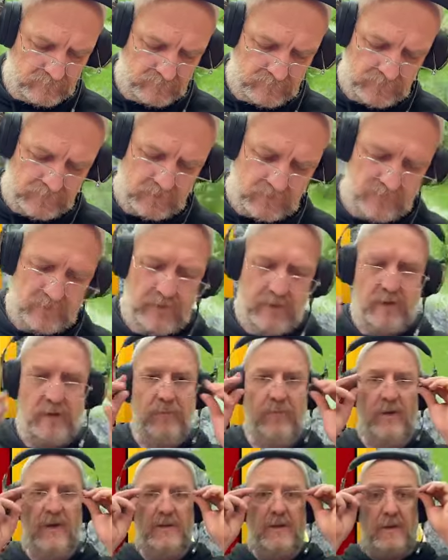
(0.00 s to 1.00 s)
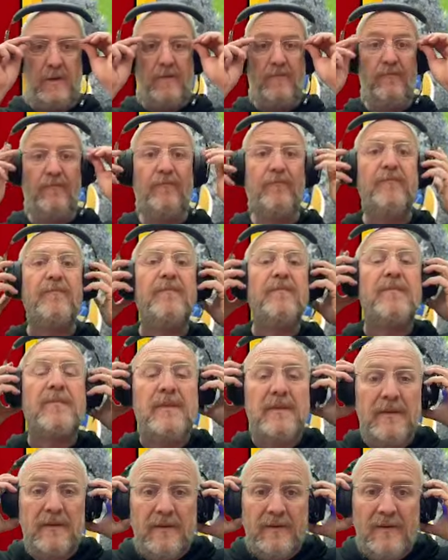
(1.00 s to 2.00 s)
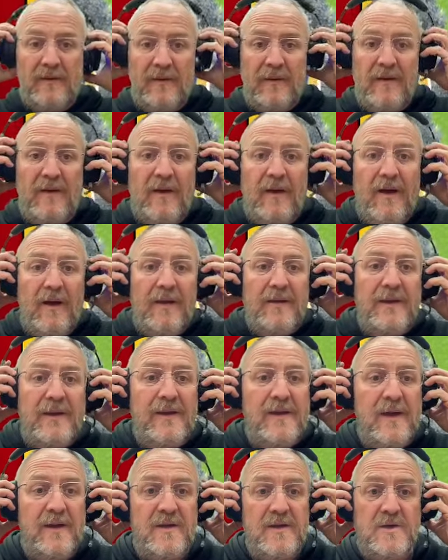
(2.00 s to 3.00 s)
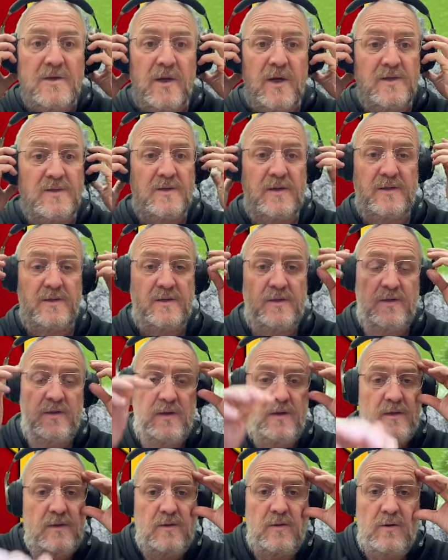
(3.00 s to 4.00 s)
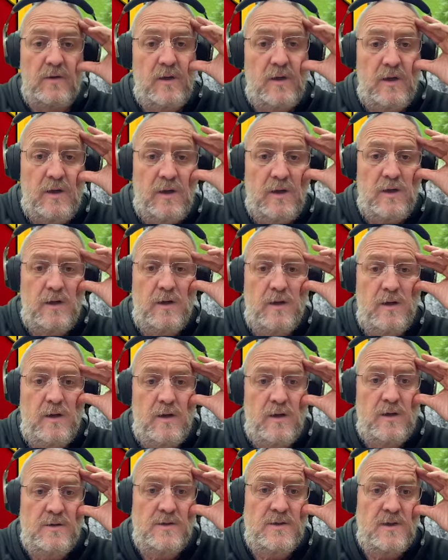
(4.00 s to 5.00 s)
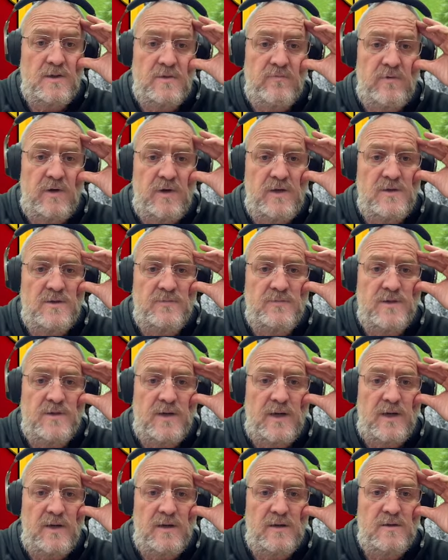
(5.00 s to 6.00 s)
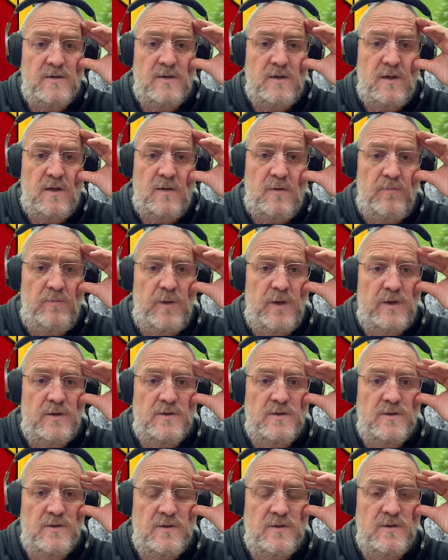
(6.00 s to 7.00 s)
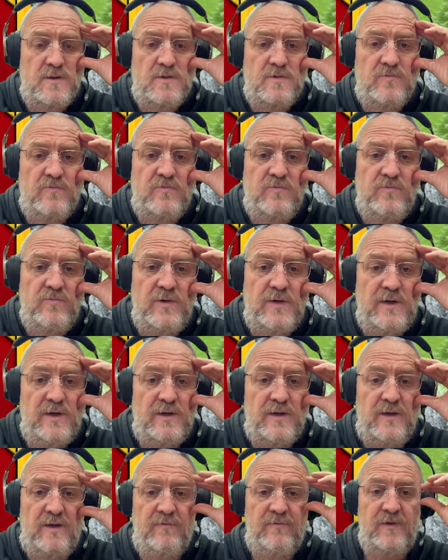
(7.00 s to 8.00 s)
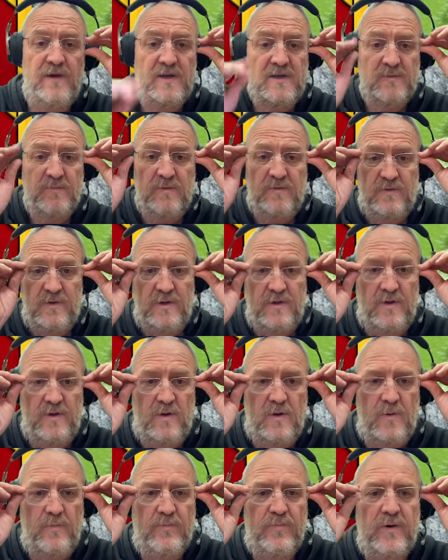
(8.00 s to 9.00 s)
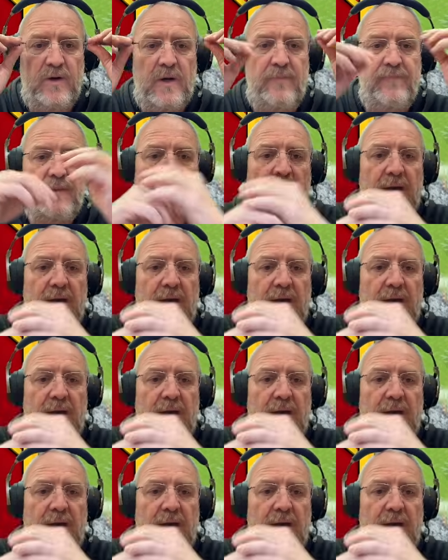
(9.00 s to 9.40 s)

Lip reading: Okay, better. Didn't get the chance to listen yet. Okay, sent Ricky some snacks, pictures. Really, Phantom of the Opera. I